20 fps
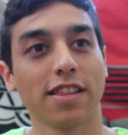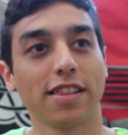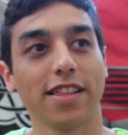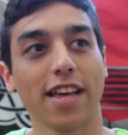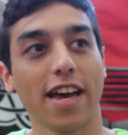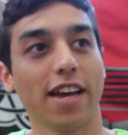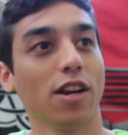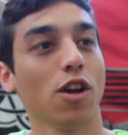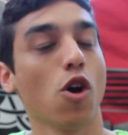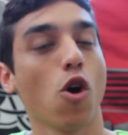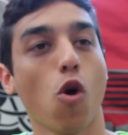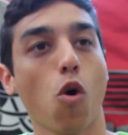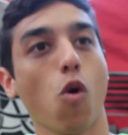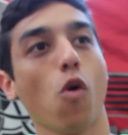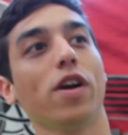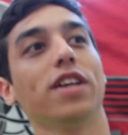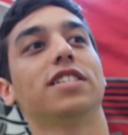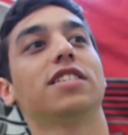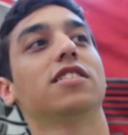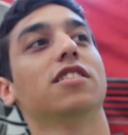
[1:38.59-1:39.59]
that
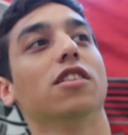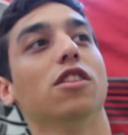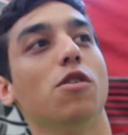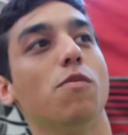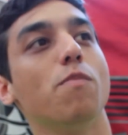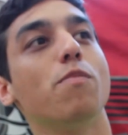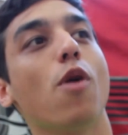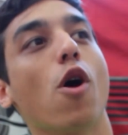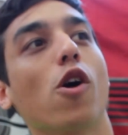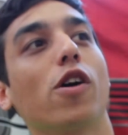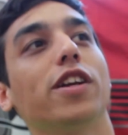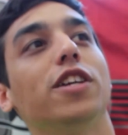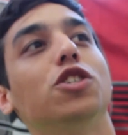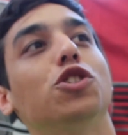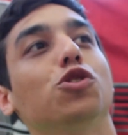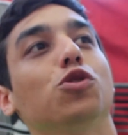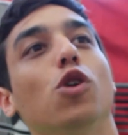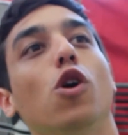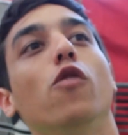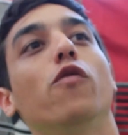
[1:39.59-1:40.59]
hoists the Lombardi
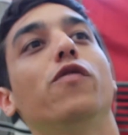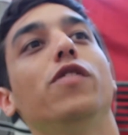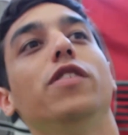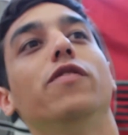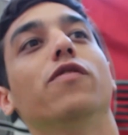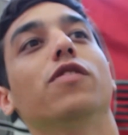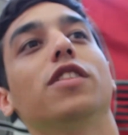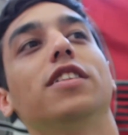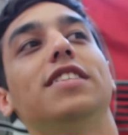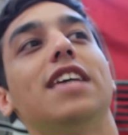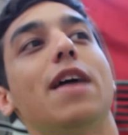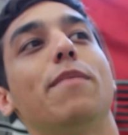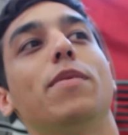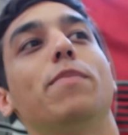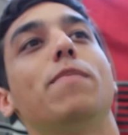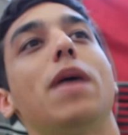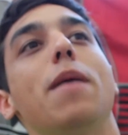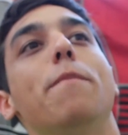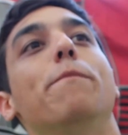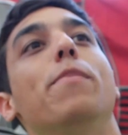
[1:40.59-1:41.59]
Trophy for the Tampa
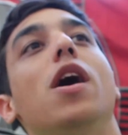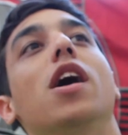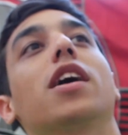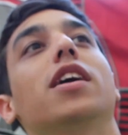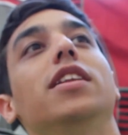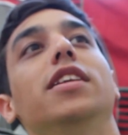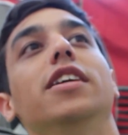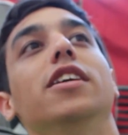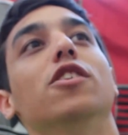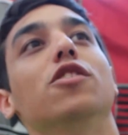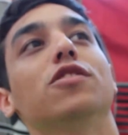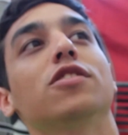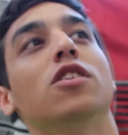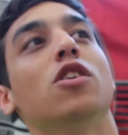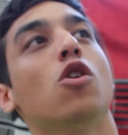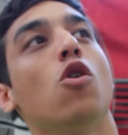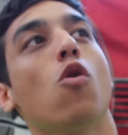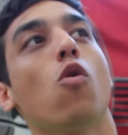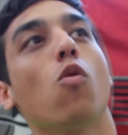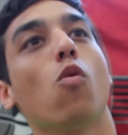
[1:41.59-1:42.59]
Bay
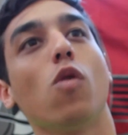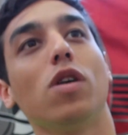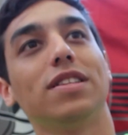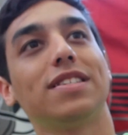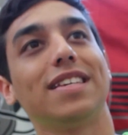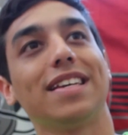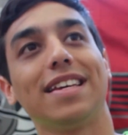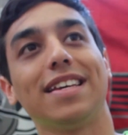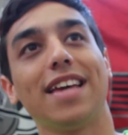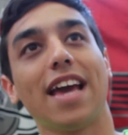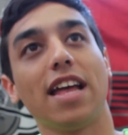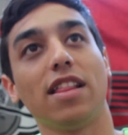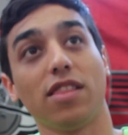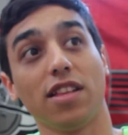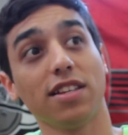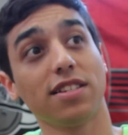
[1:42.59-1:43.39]
Buccaneers once again?